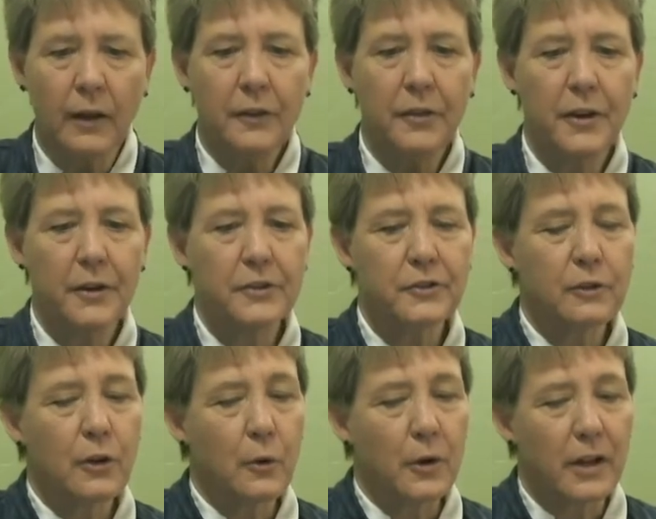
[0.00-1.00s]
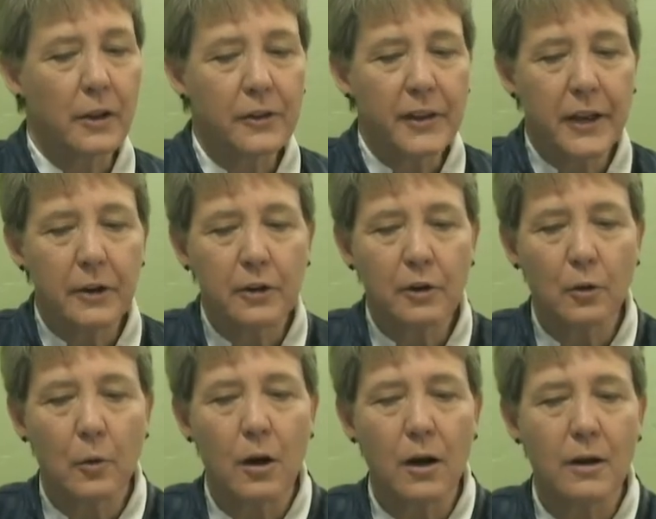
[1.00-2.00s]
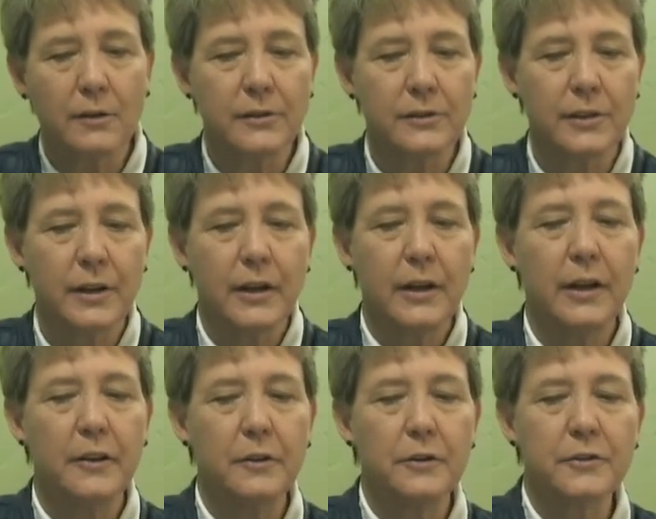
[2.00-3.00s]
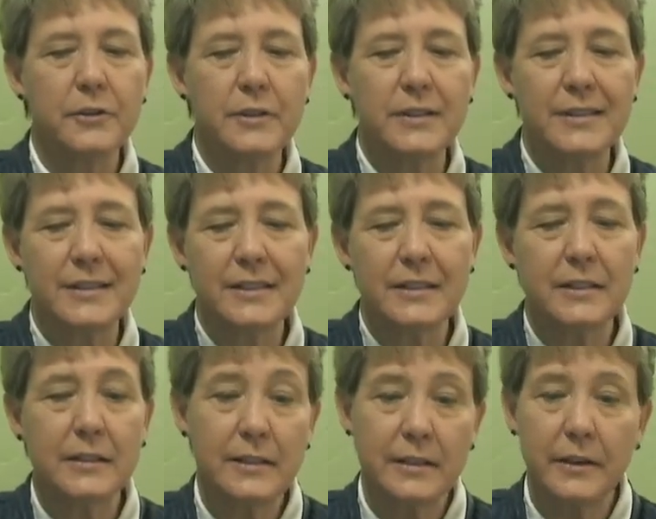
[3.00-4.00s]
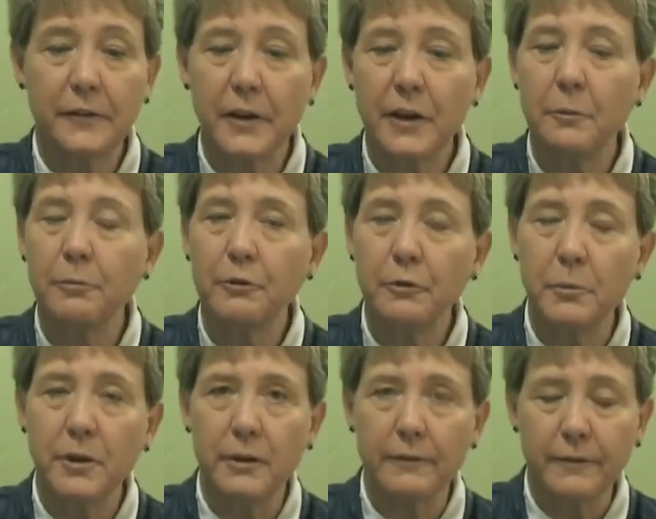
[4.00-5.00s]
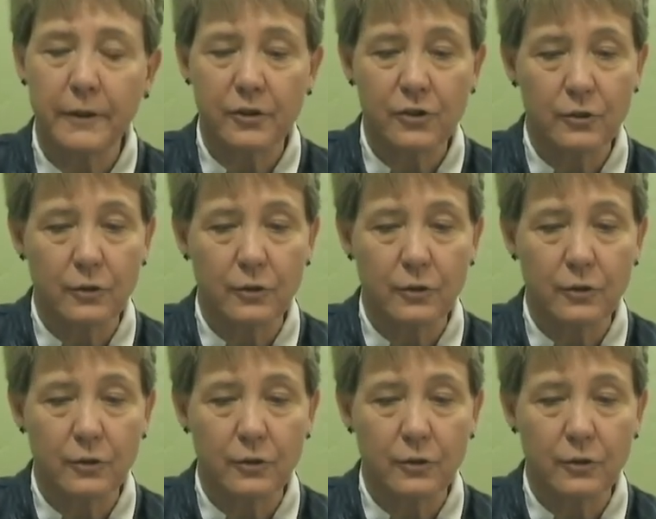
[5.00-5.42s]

There's lower healthcare cost, and there's a significant improvement in function